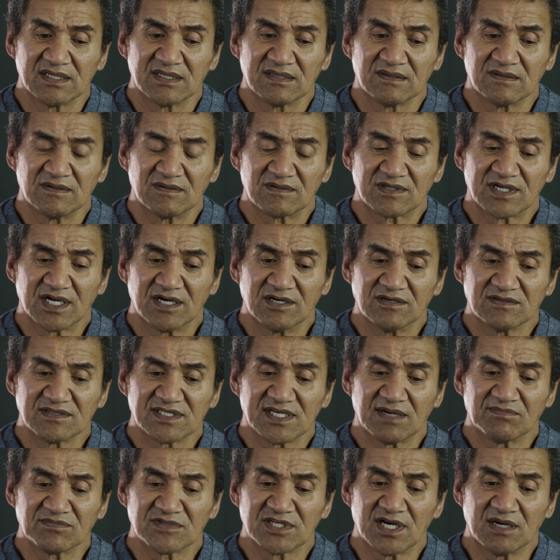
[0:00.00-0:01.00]
although
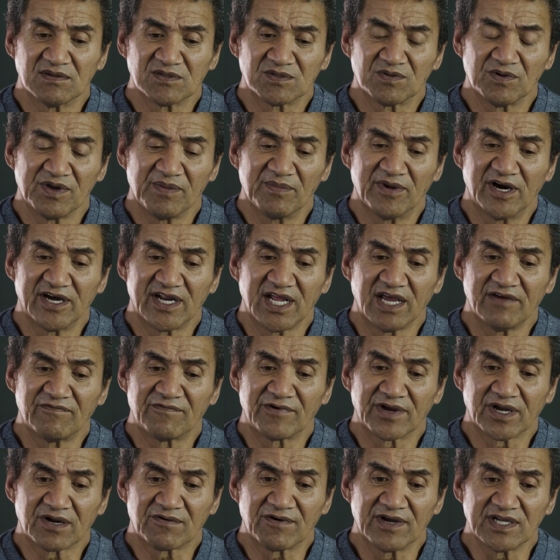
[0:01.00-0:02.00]
sometimes we might have
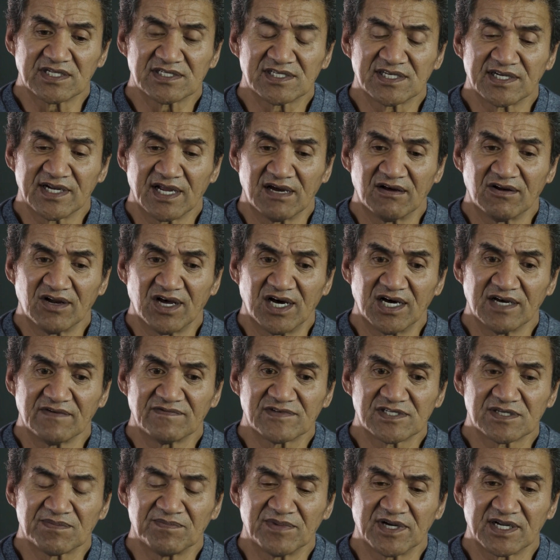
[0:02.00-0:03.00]
regrets in our
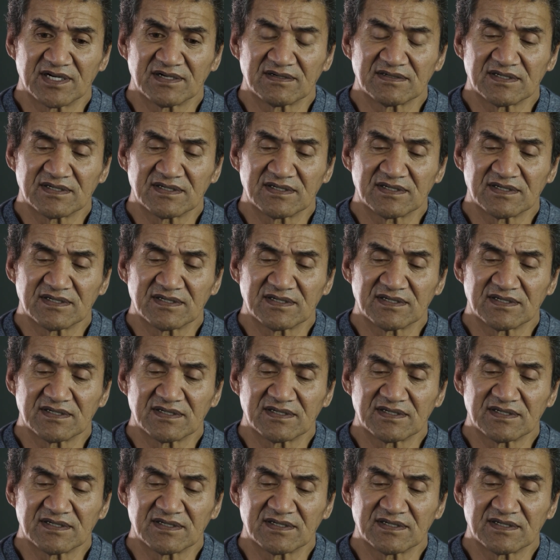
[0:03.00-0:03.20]
lives, but